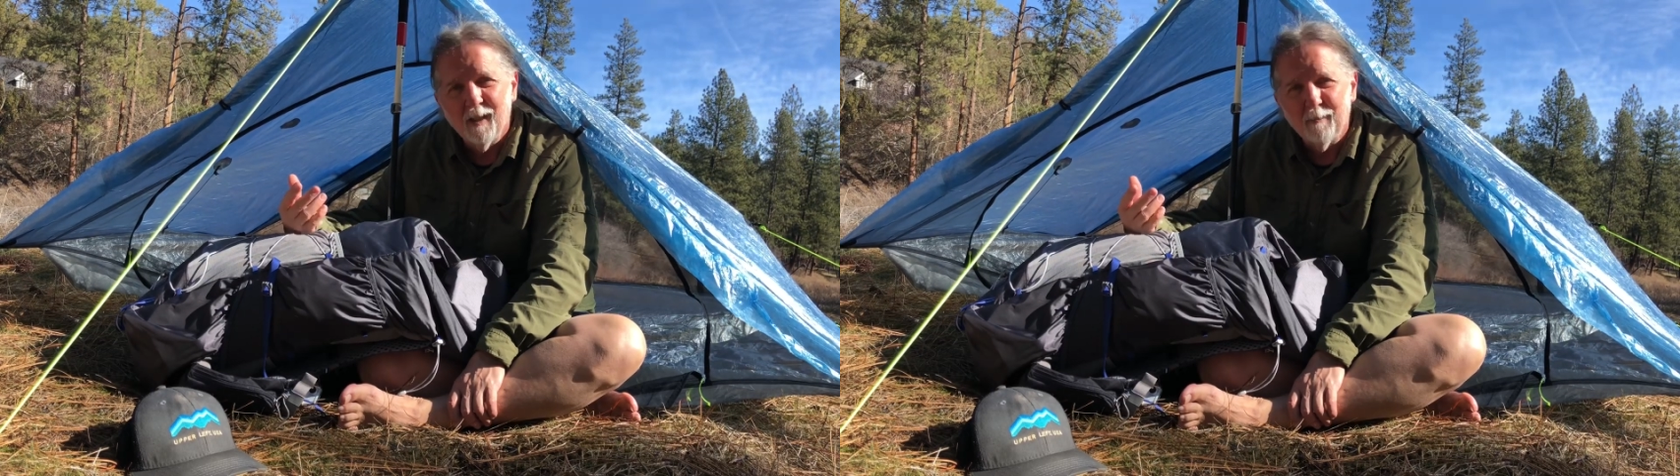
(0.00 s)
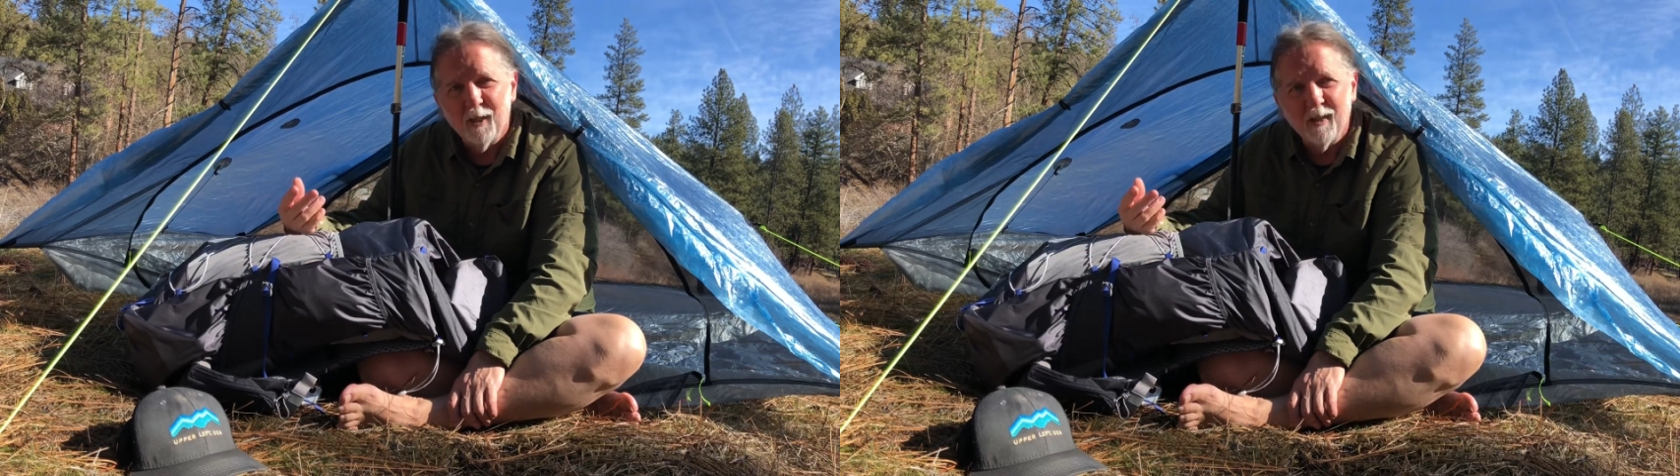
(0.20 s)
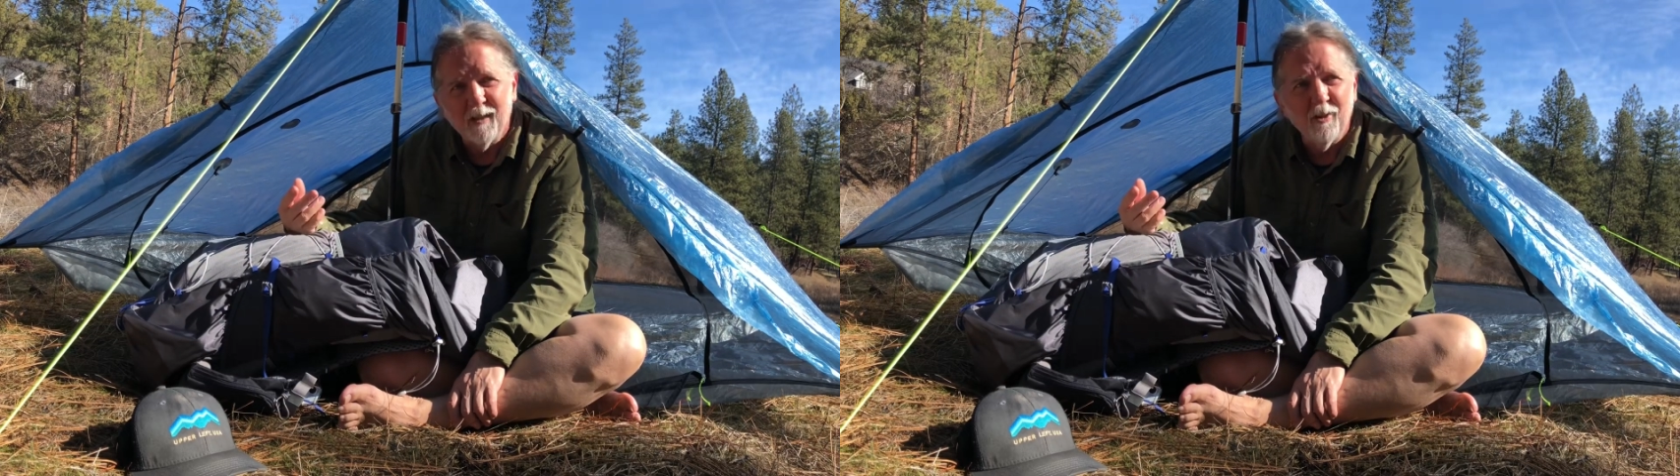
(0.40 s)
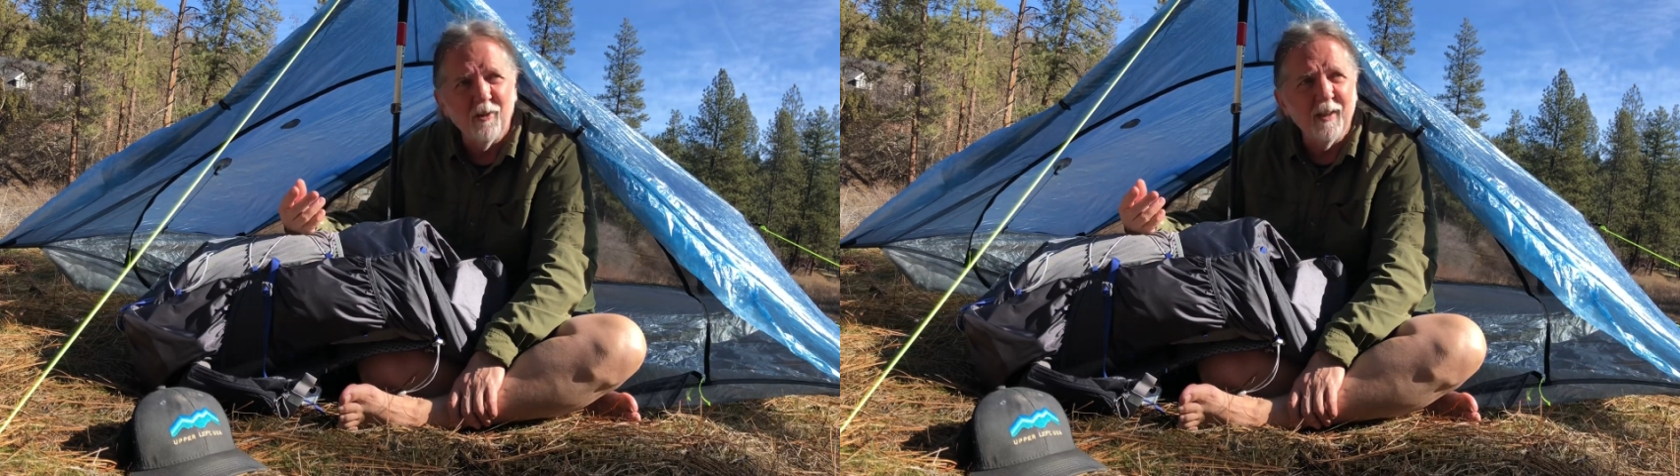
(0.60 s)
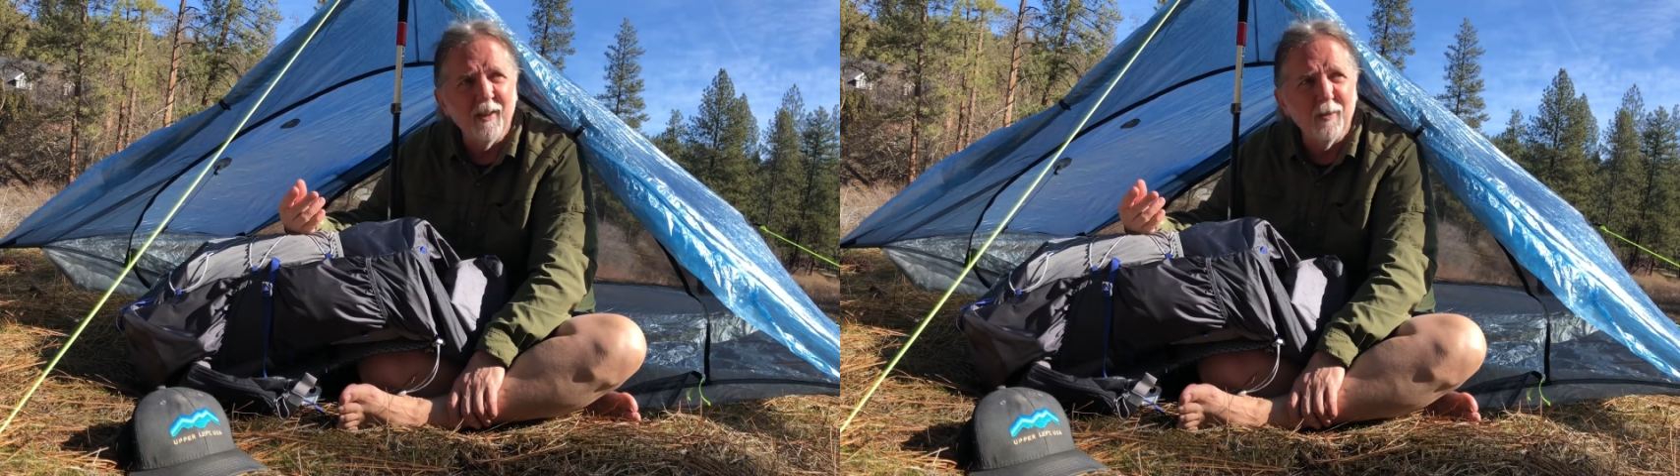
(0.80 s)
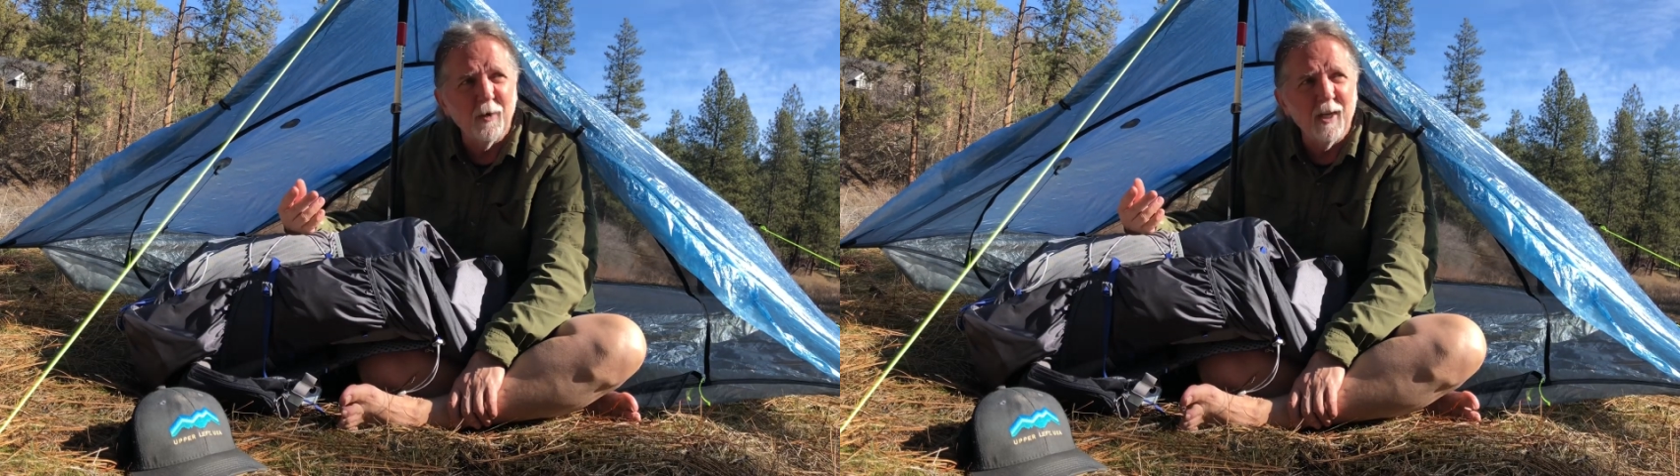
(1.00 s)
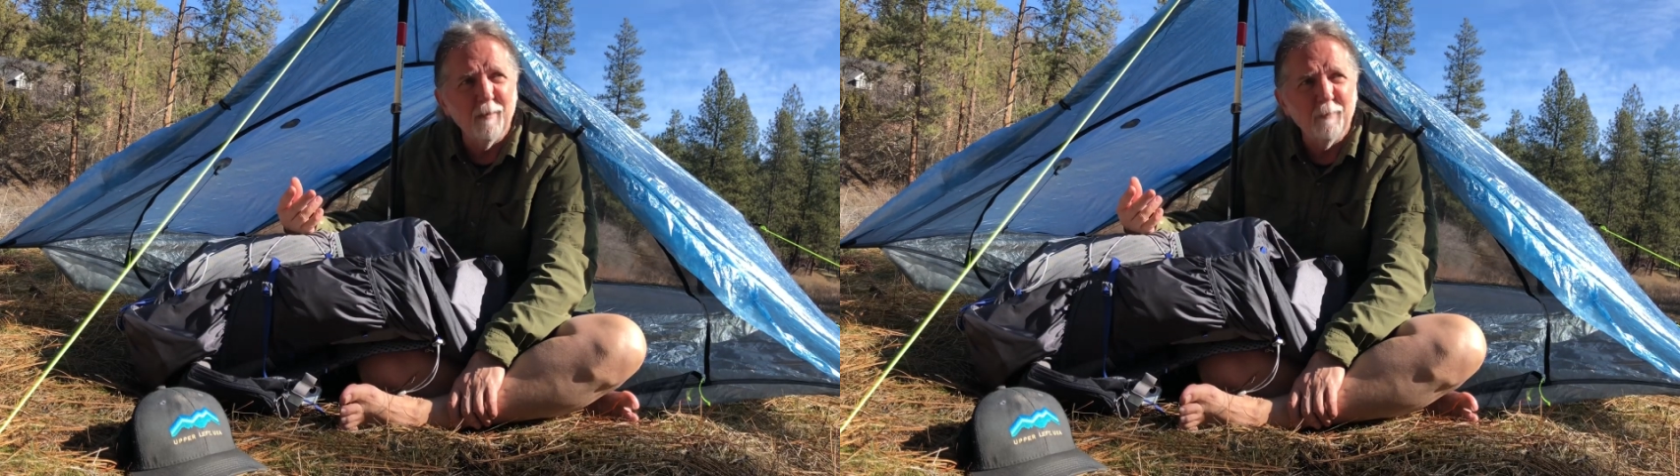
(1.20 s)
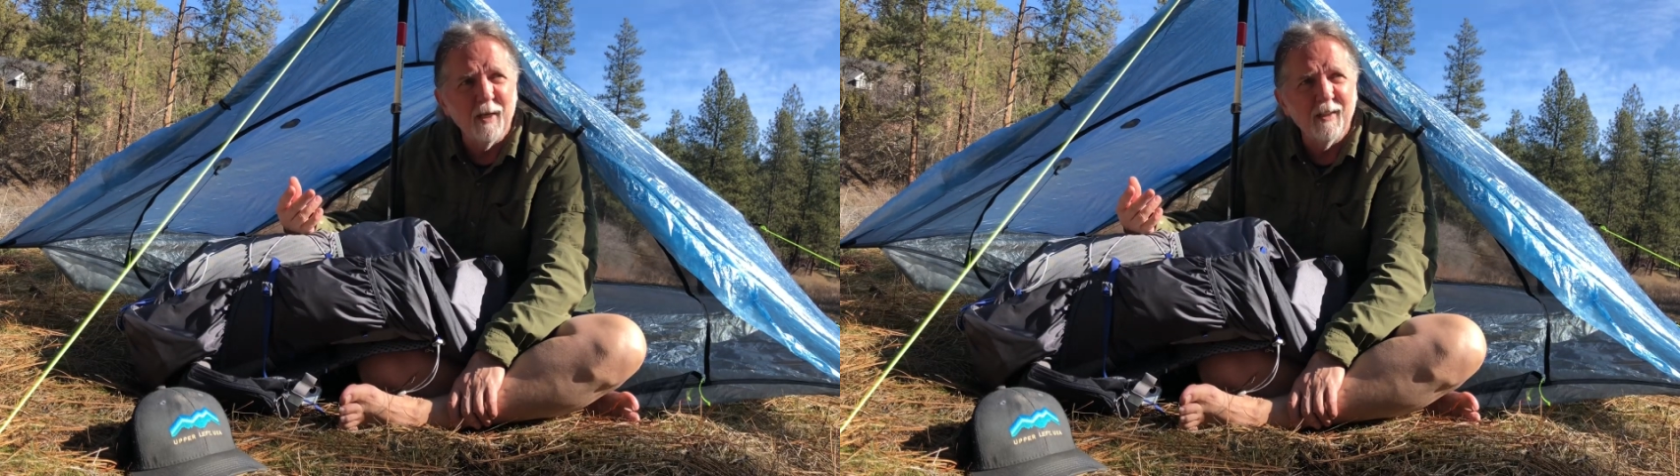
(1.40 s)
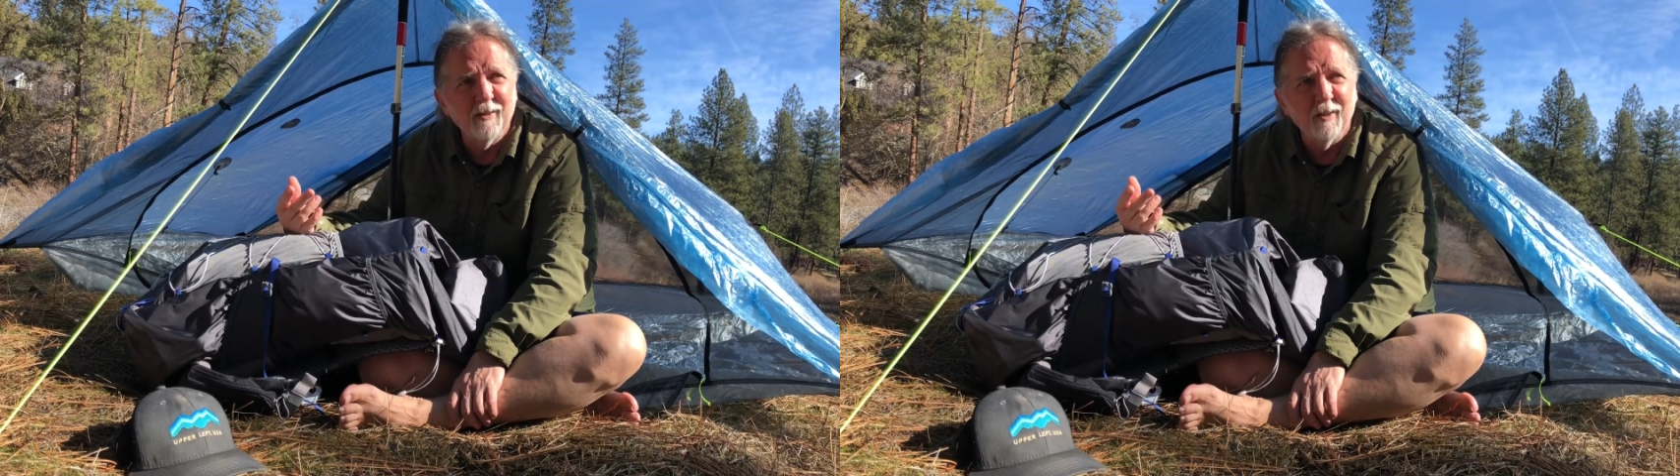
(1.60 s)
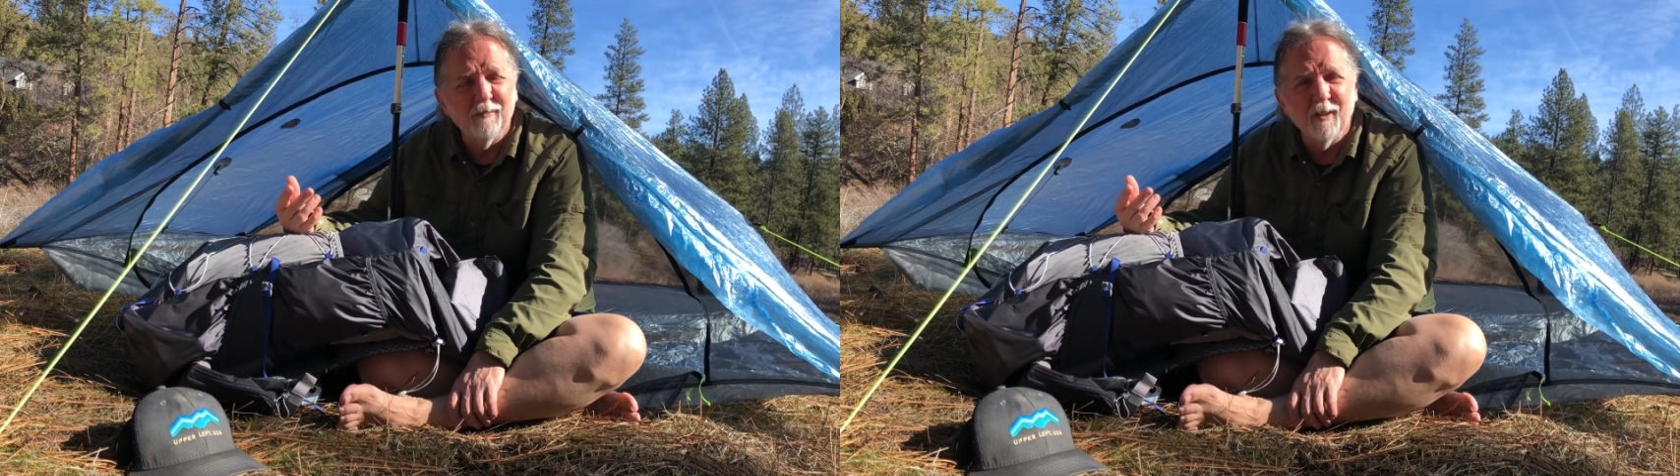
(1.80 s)
I'm not carrying any rain
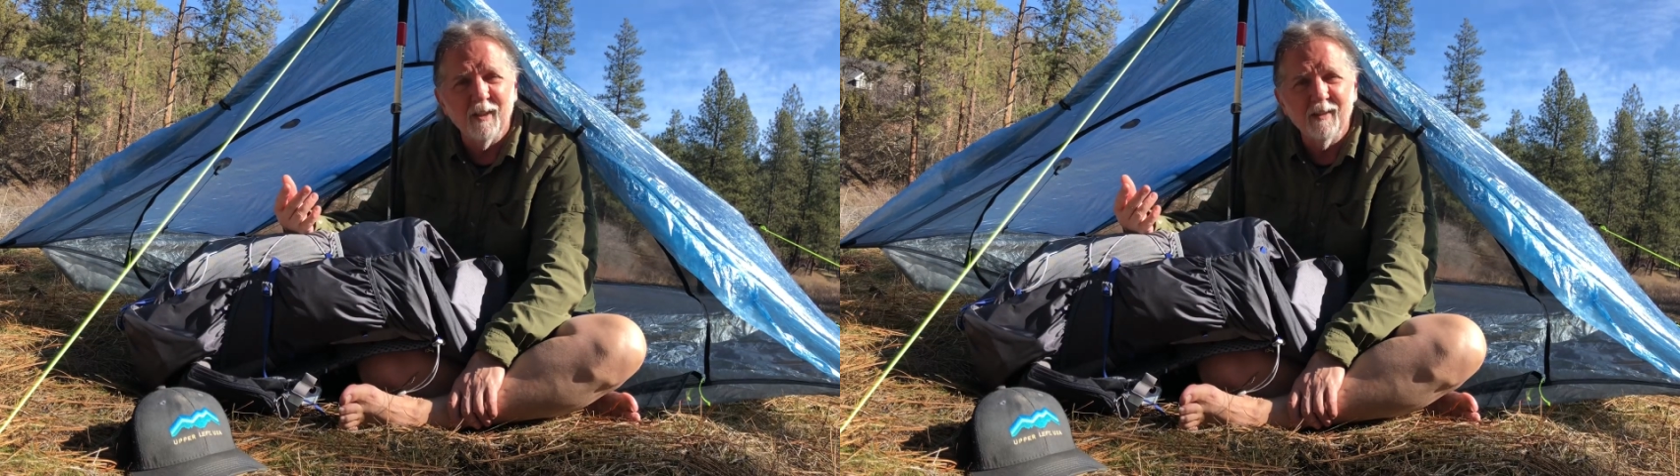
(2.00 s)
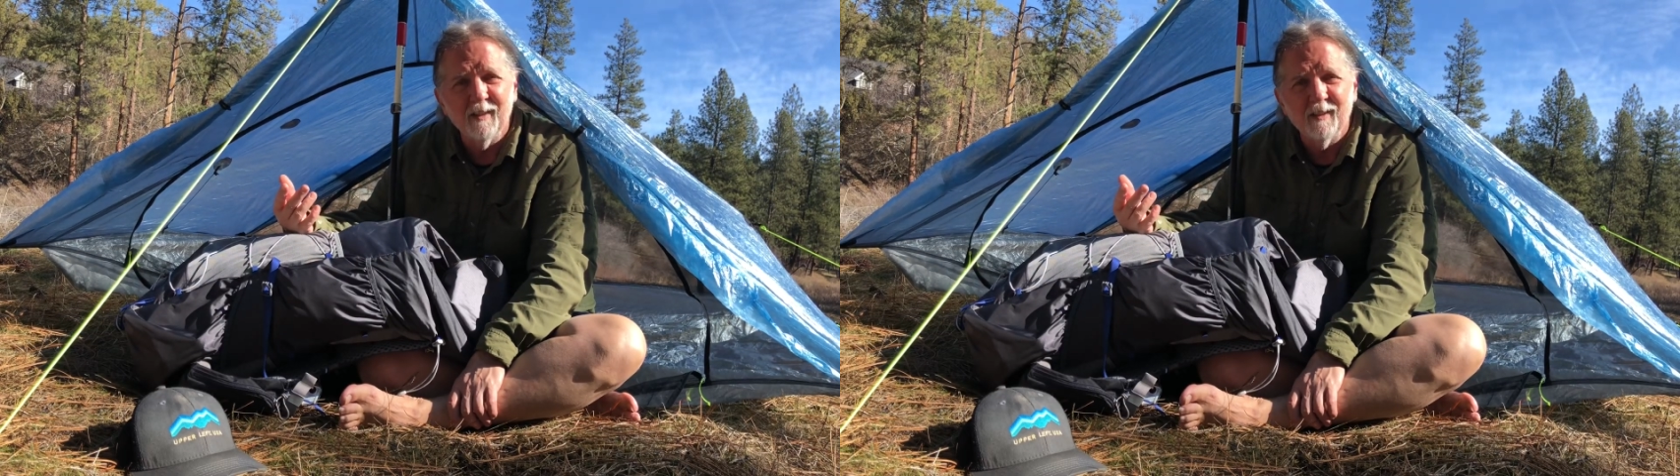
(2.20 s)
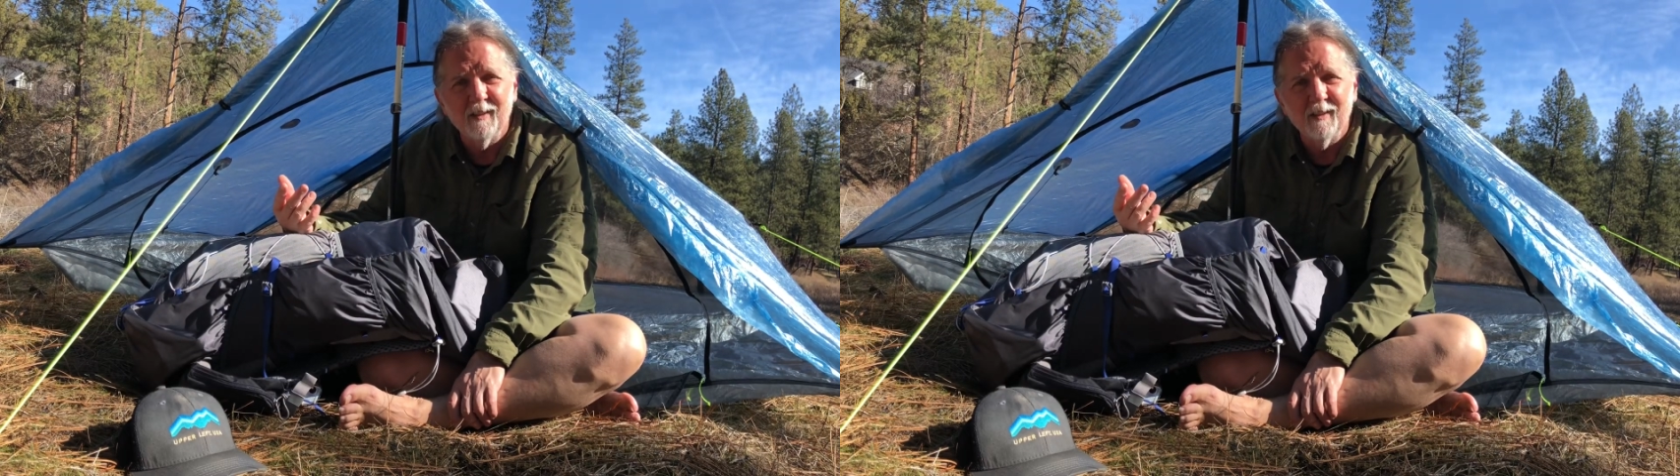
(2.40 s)
pants. I find that